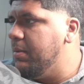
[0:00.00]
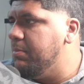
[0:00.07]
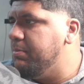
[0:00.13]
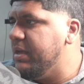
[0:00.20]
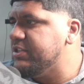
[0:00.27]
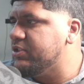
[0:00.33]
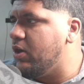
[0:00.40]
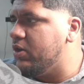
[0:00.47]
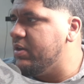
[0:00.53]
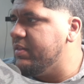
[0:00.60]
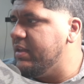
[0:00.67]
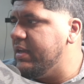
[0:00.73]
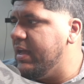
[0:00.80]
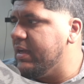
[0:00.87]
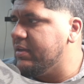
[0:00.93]
Best card in the
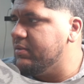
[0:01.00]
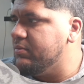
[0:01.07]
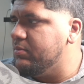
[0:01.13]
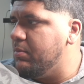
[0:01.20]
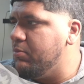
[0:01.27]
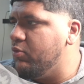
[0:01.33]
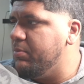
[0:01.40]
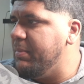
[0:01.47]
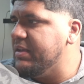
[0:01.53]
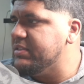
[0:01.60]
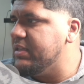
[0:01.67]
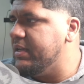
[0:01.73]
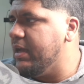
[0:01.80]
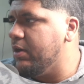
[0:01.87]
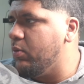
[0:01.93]
deck, what makes
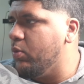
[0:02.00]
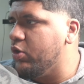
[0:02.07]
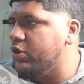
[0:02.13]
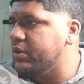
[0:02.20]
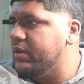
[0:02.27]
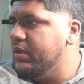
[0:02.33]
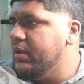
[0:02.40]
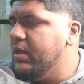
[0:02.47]
the deck work.